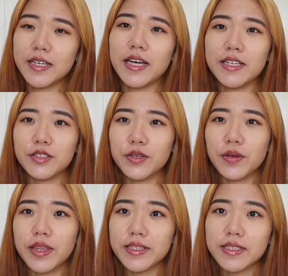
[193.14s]
Okay,
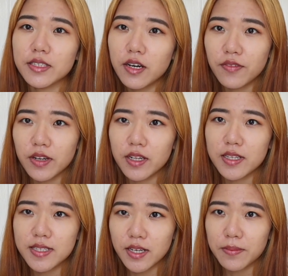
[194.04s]
so this is after
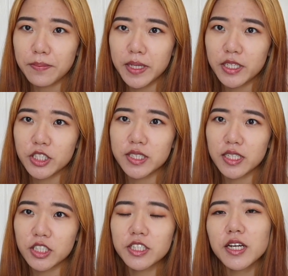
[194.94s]
the second bleach
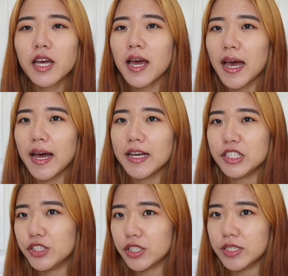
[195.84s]
session
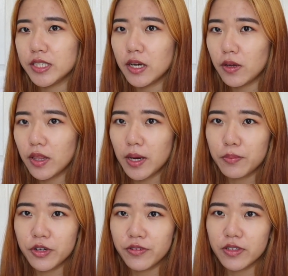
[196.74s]
and you can tell that
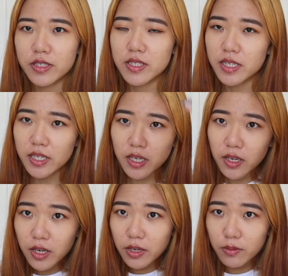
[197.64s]
previously
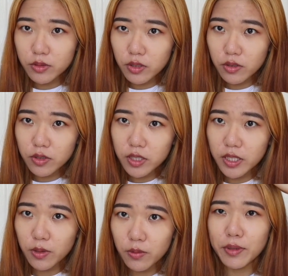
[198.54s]
it was
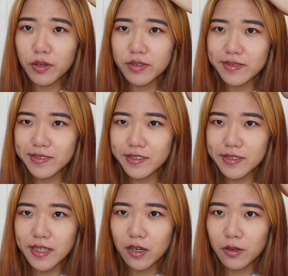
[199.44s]
only blonde
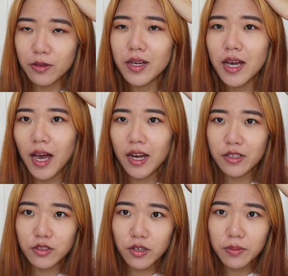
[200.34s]
yellow at
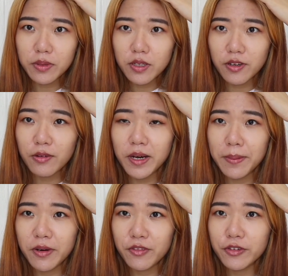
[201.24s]
the top
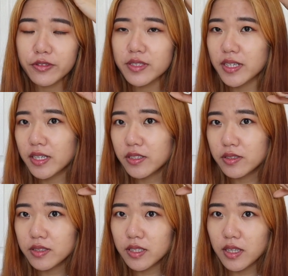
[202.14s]
at my roots, and you
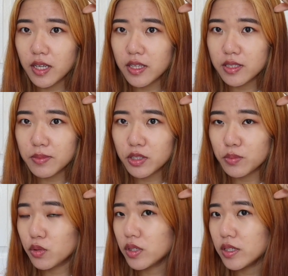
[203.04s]
can see that this much
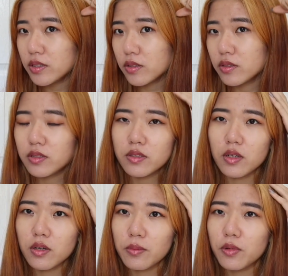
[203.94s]
more has gone
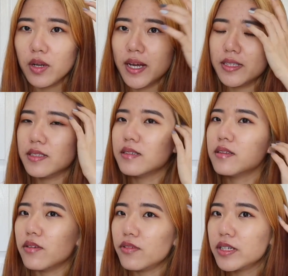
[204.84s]
a lot more lighter.
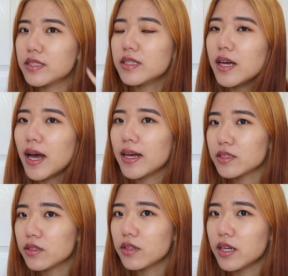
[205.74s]
The rest
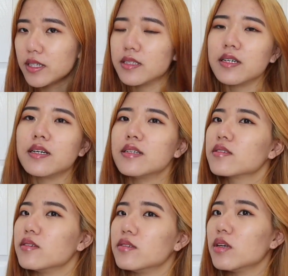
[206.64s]
has gone lighter, it's
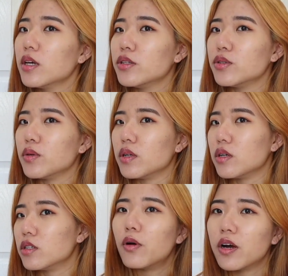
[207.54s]
gone to a
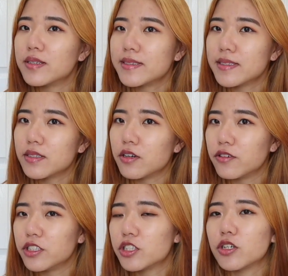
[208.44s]
lot brassy orange